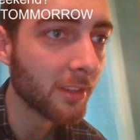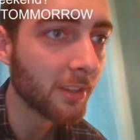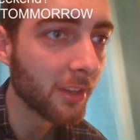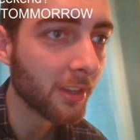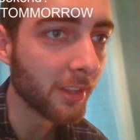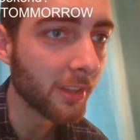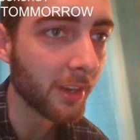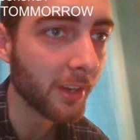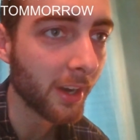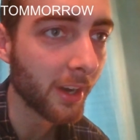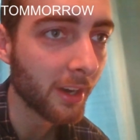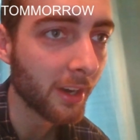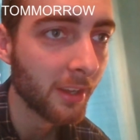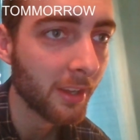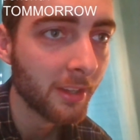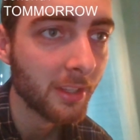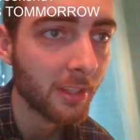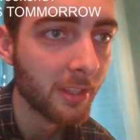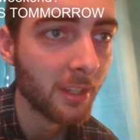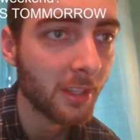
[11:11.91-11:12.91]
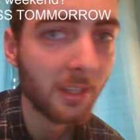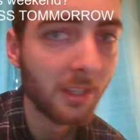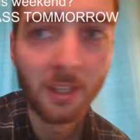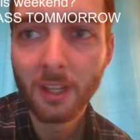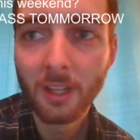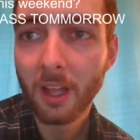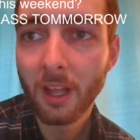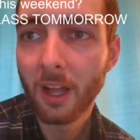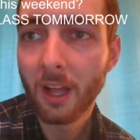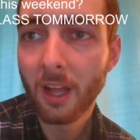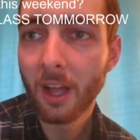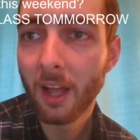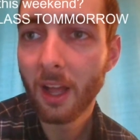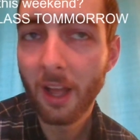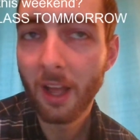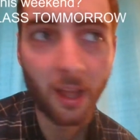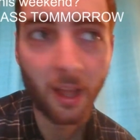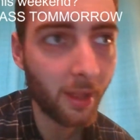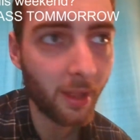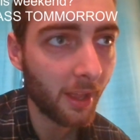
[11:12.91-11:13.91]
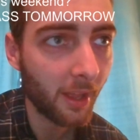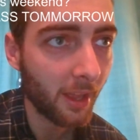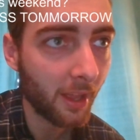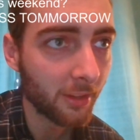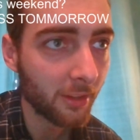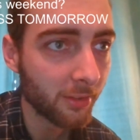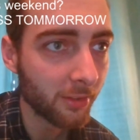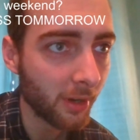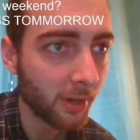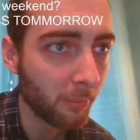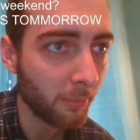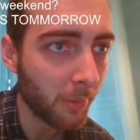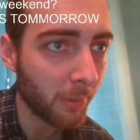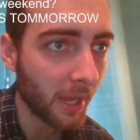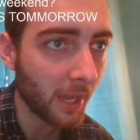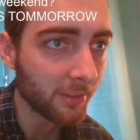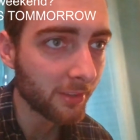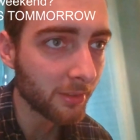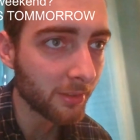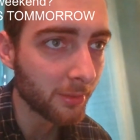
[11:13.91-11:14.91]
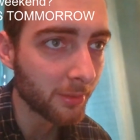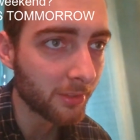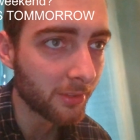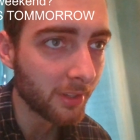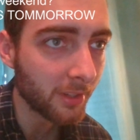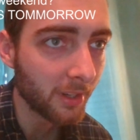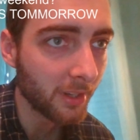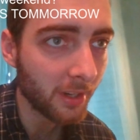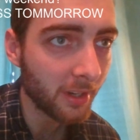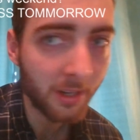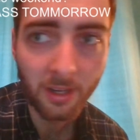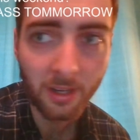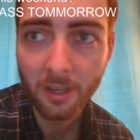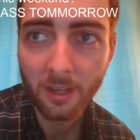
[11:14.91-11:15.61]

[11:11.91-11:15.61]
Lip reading: Oh, there you are. Sorry, Bassett was here.